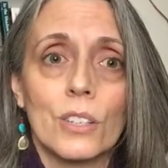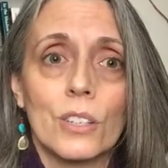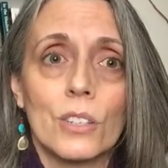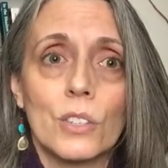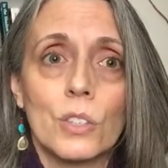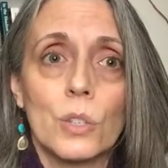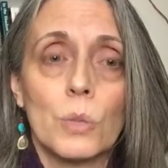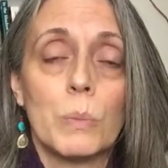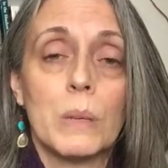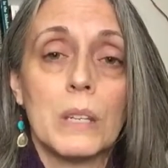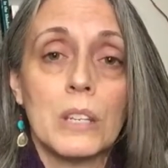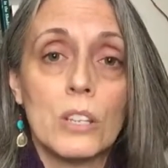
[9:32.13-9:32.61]

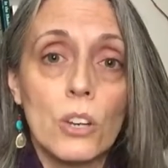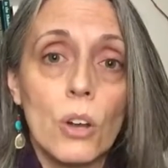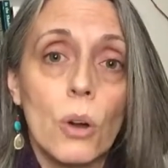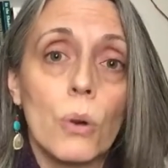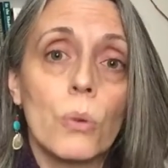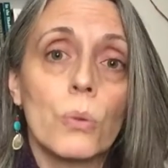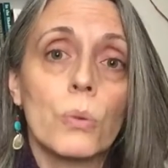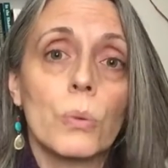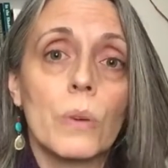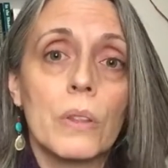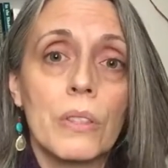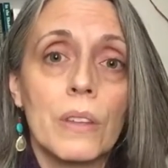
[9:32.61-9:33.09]
to be
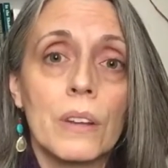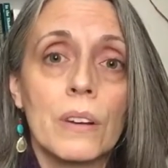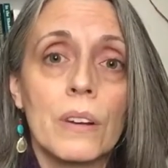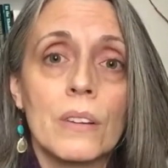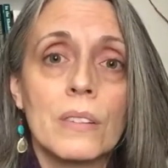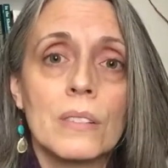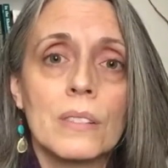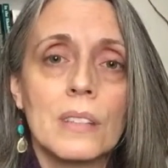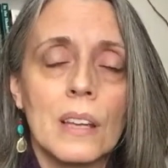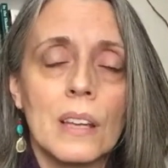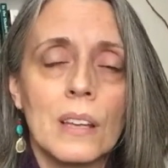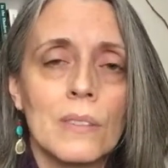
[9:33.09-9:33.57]
known within
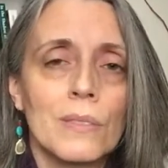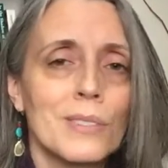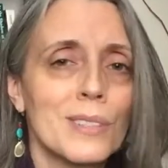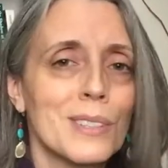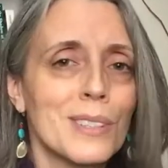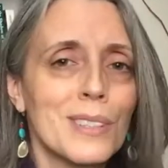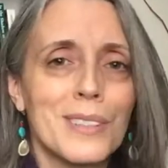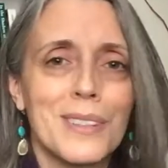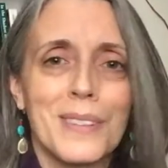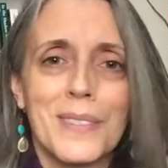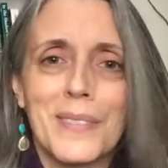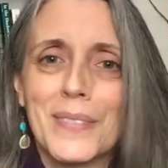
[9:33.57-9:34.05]

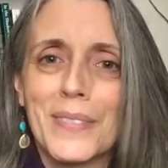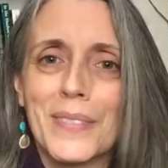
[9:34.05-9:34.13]
ourselves,